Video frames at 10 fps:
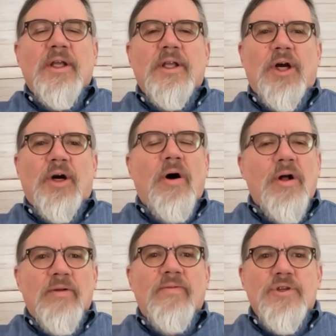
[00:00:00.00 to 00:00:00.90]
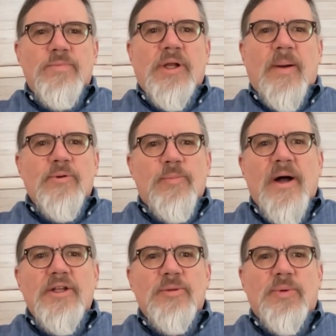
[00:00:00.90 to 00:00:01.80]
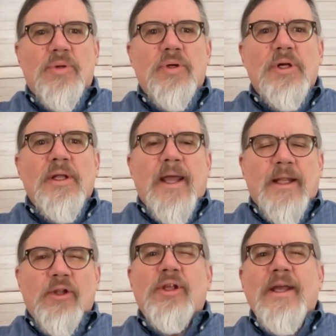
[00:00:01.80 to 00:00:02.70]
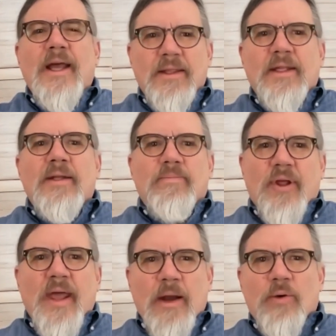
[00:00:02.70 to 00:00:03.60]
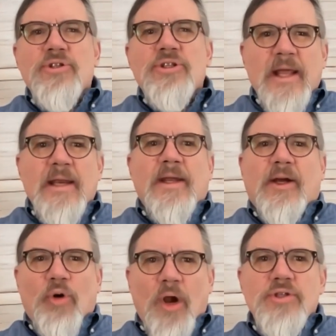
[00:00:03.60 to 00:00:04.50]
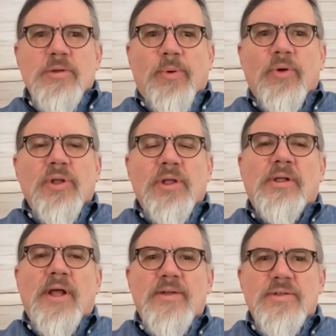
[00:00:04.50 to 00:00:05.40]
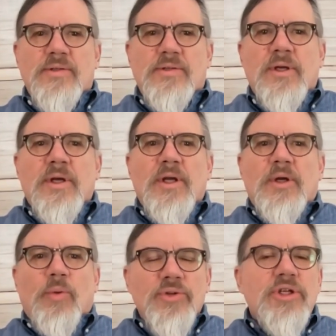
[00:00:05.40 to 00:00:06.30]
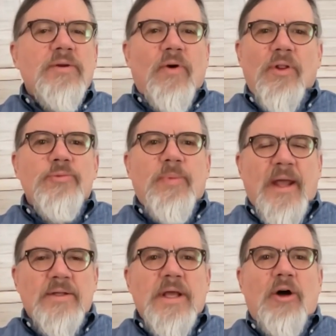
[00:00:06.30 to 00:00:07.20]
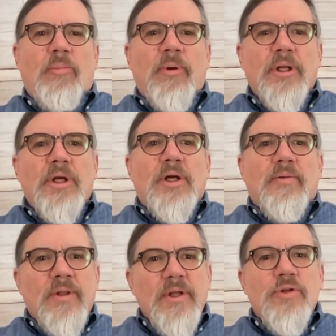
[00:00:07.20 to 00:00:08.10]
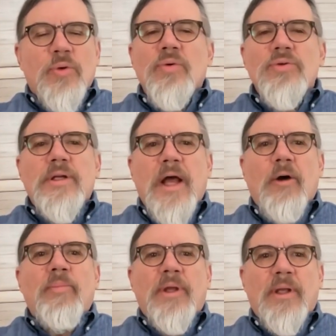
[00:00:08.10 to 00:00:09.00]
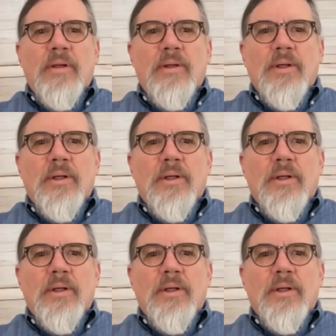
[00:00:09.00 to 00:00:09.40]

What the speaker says: All of this becomes possible. And looking at the heterogeneity across the protein classes. We'll see if all this pans out, but these tools are now being